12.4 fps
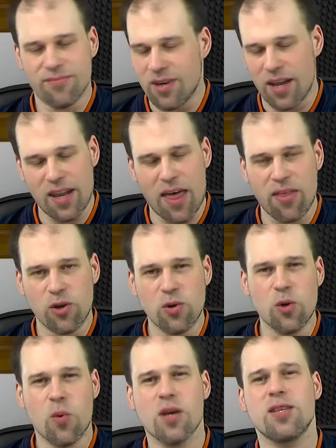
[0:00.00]
another
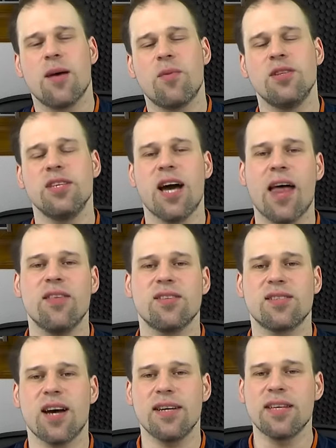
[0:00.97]
universal app on the other
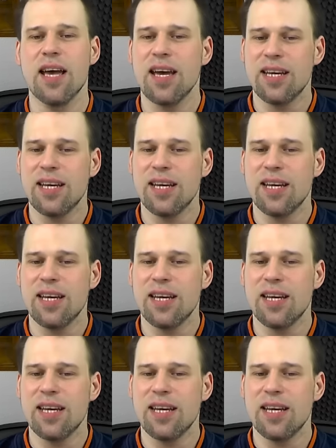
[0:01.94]
side,